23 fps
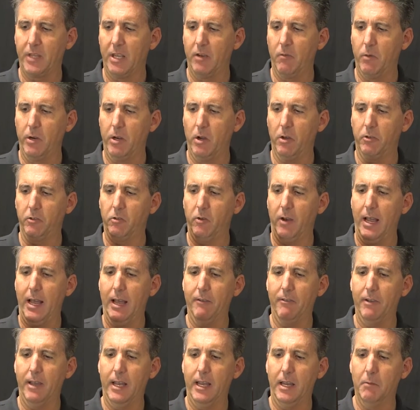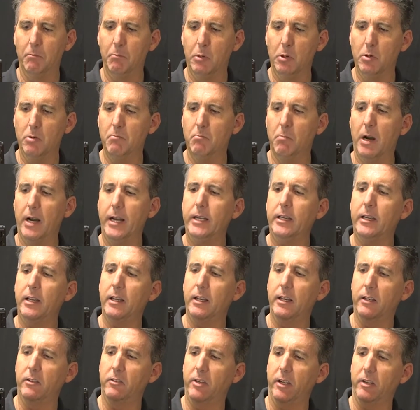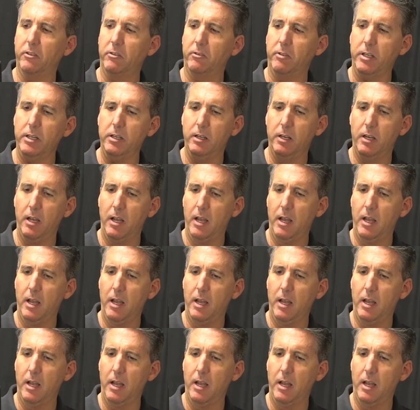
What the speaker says: We also have a boom mic accessory,